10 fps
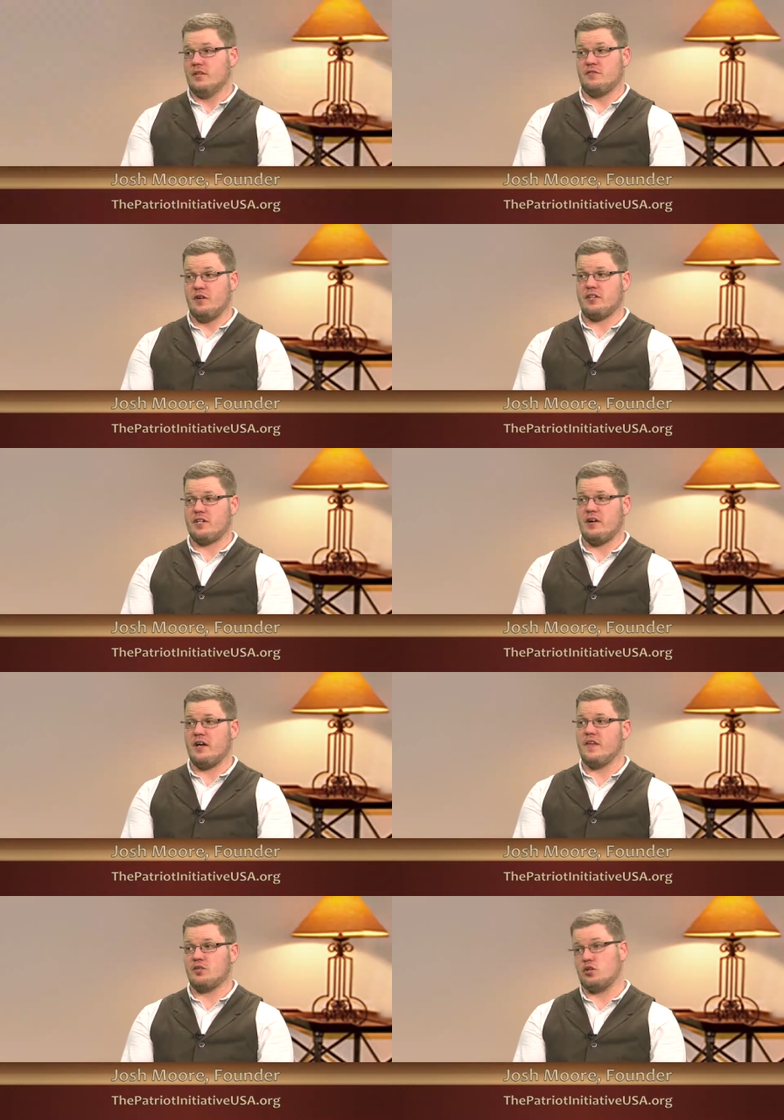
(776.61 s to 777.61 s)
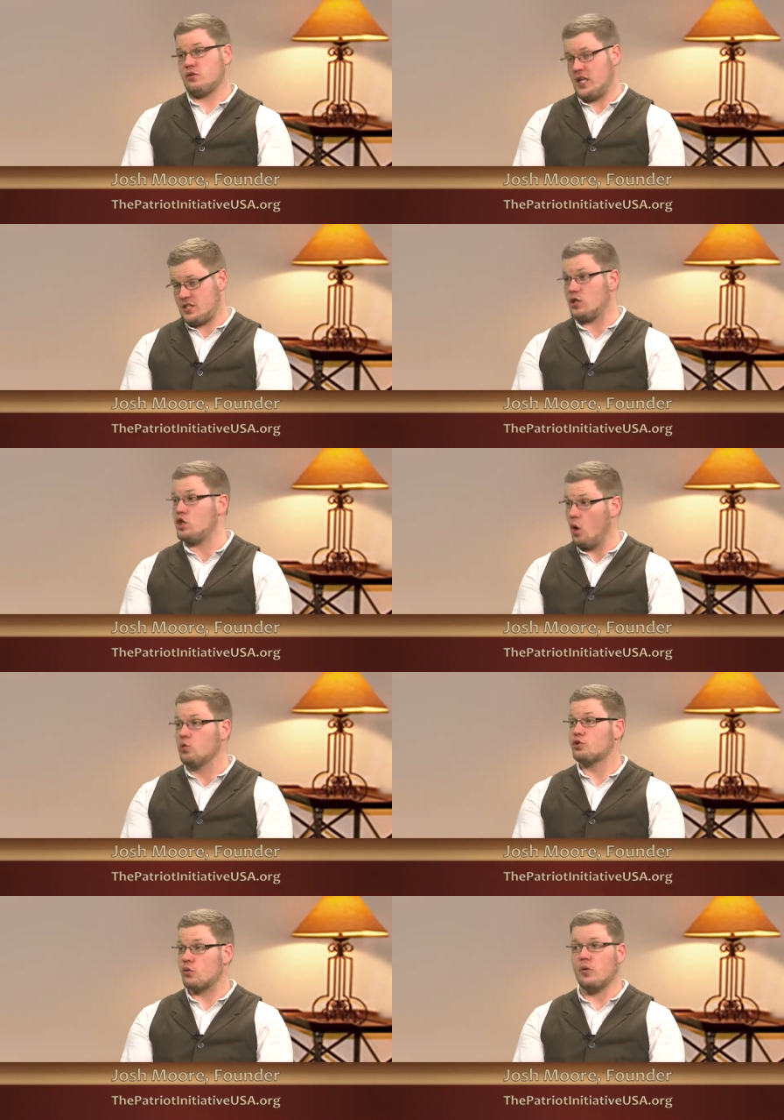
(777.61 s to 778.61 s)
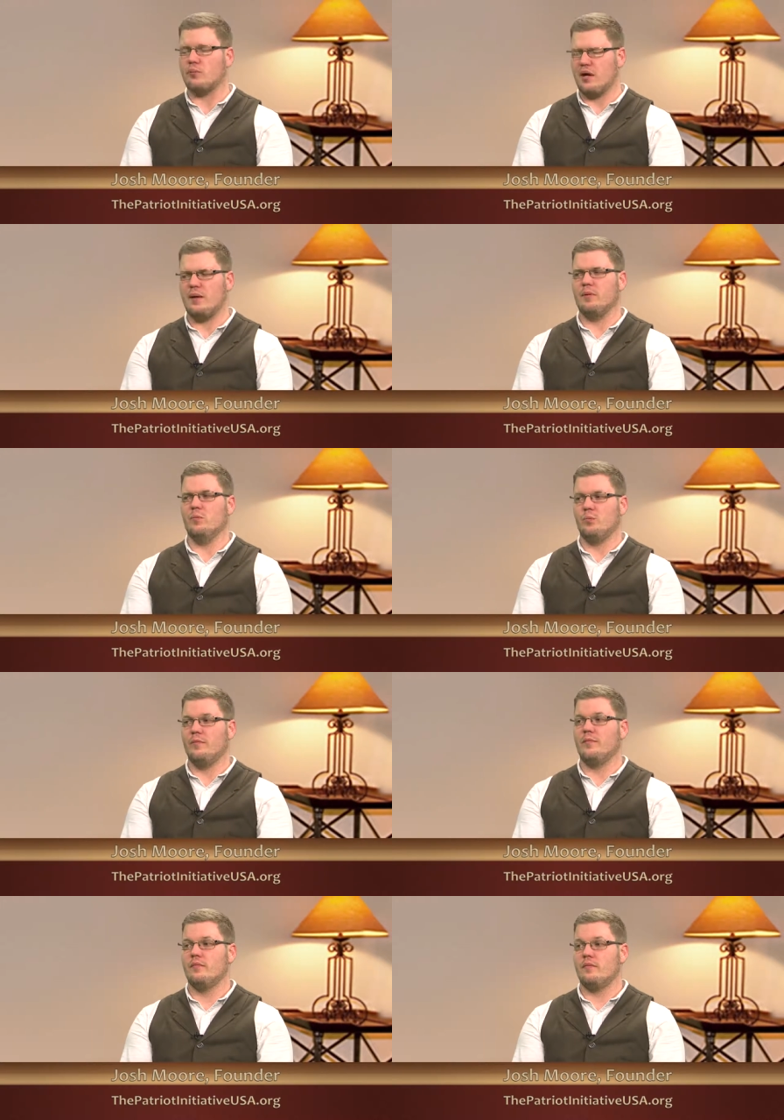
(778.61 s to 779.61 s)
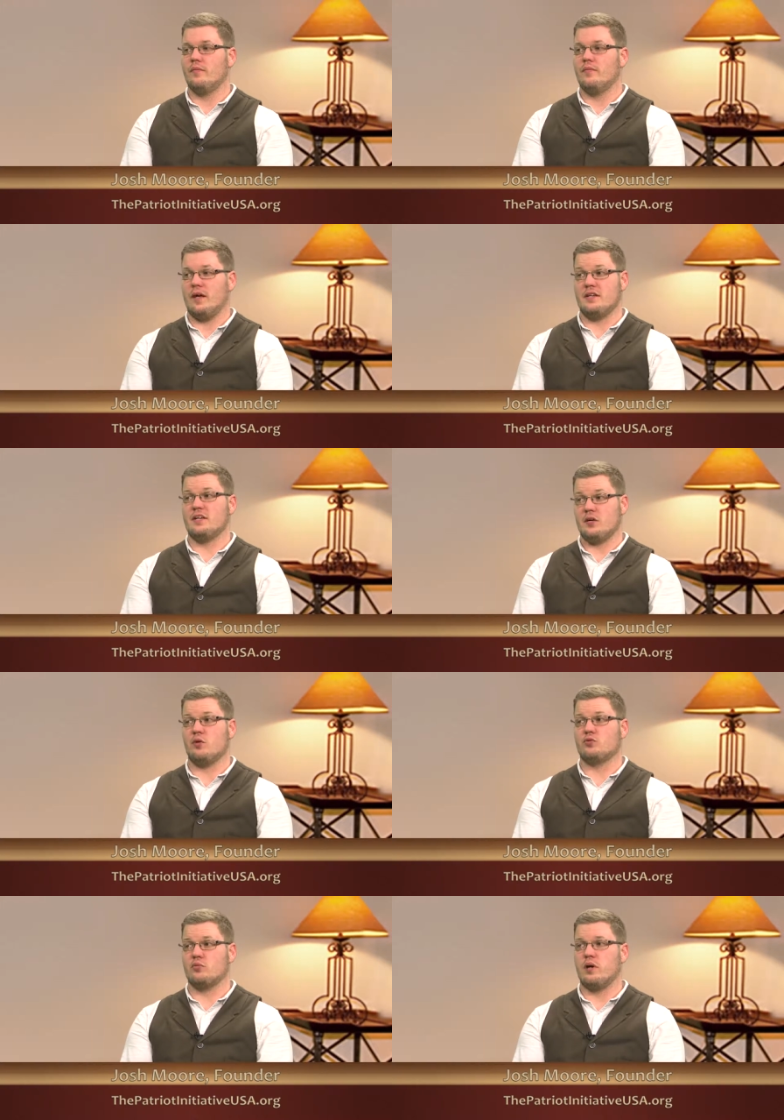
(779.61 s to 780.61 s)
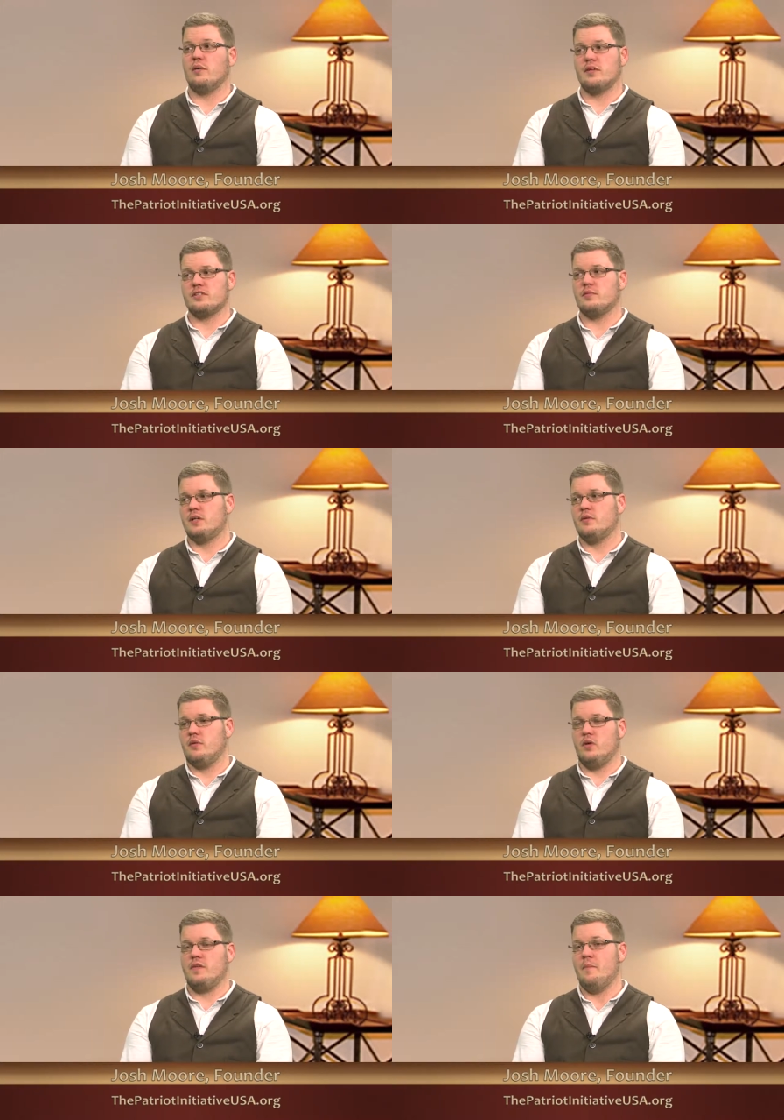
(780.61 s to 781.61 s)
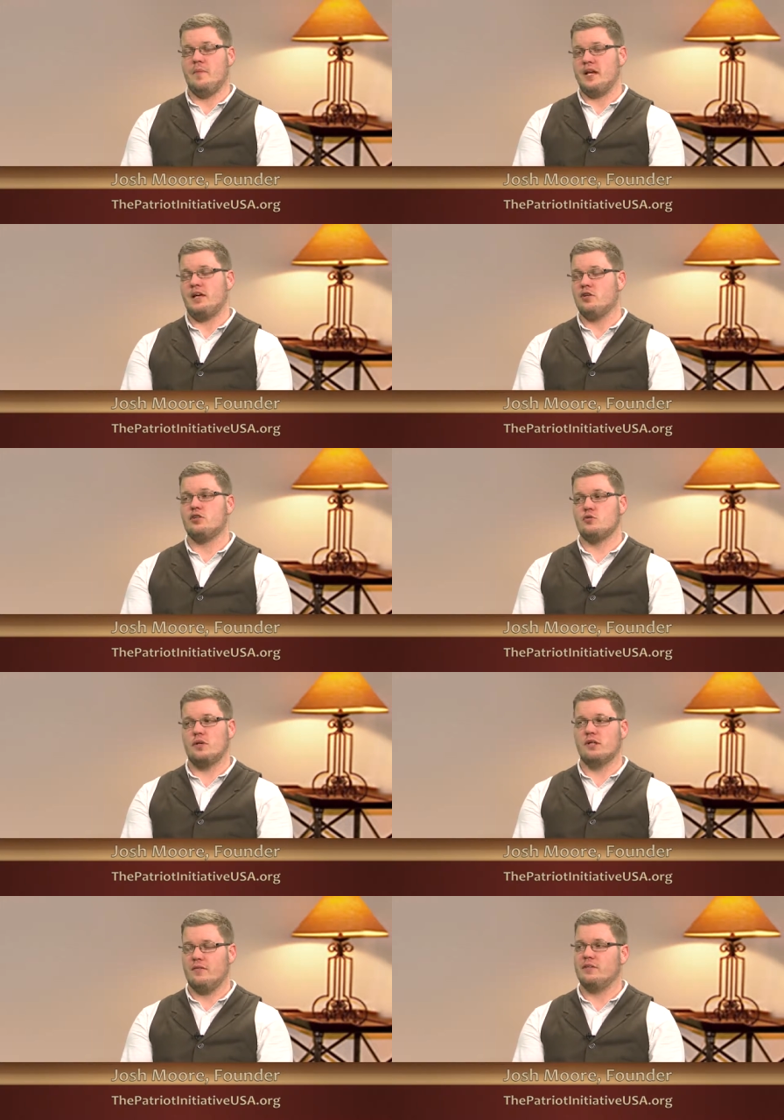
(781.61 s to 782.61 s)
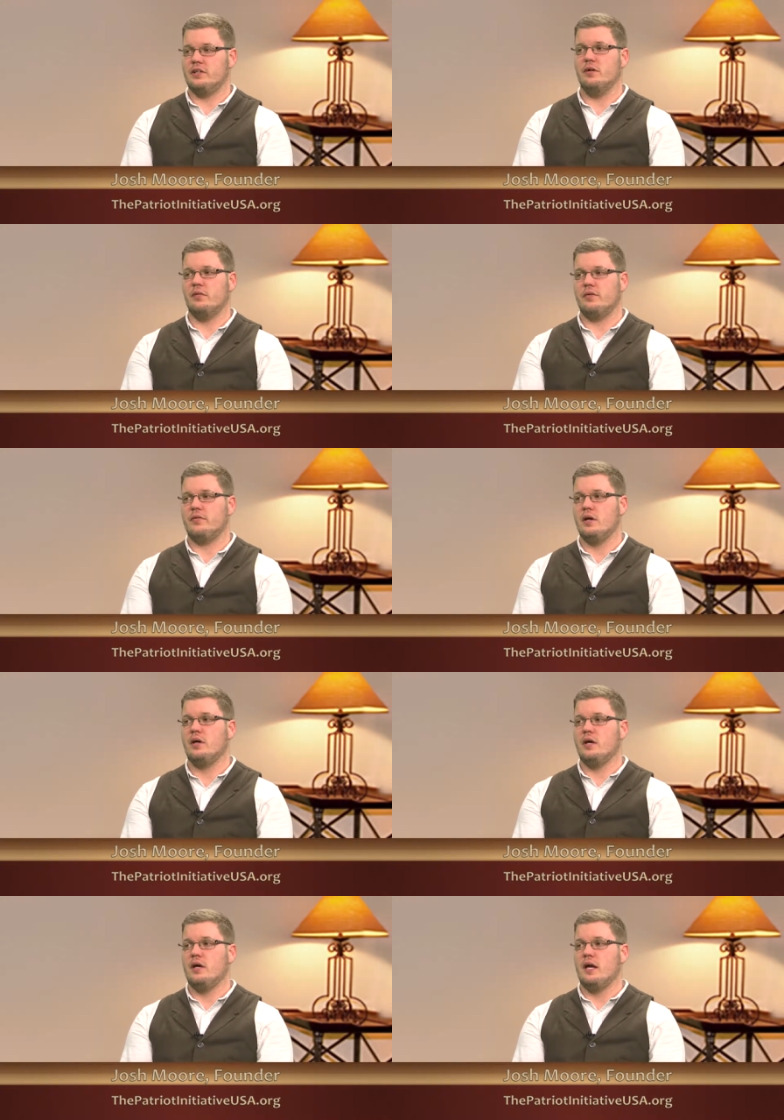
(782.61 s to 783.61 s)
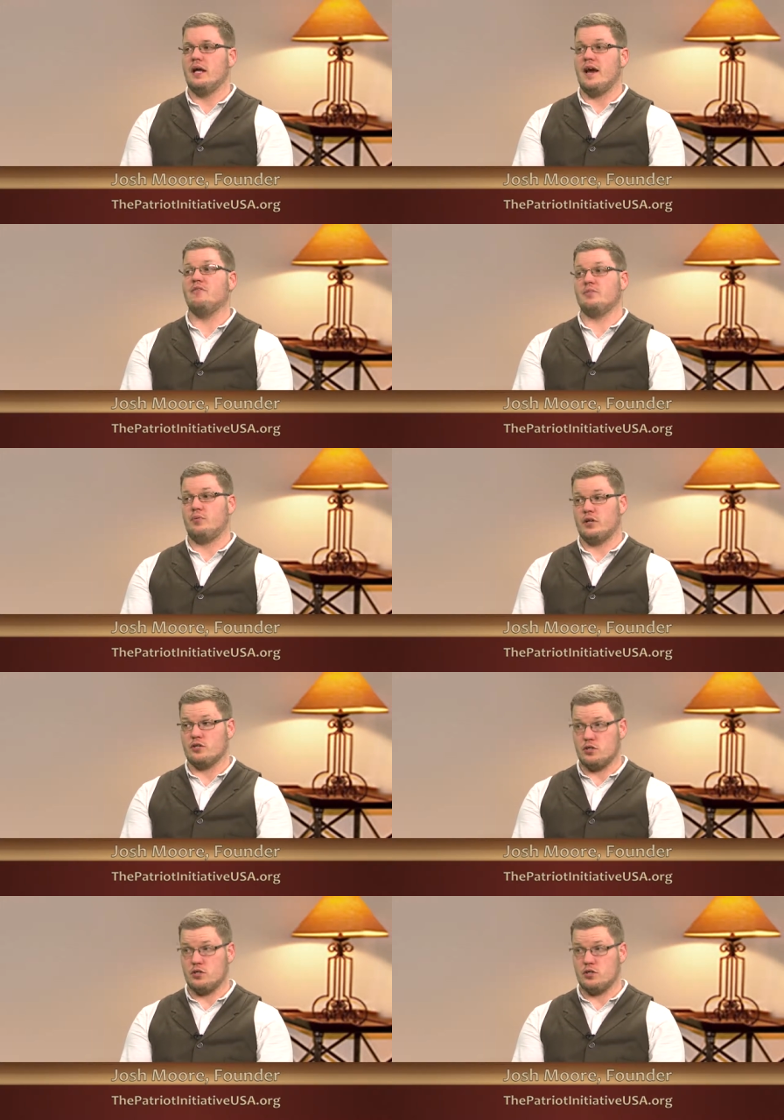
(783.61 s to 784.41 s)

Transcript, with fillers: It's very scary, and that's a that's a cultural problem. That is a cultural problem. That's something, one of the many issues we'd love to deal with, and have it bring a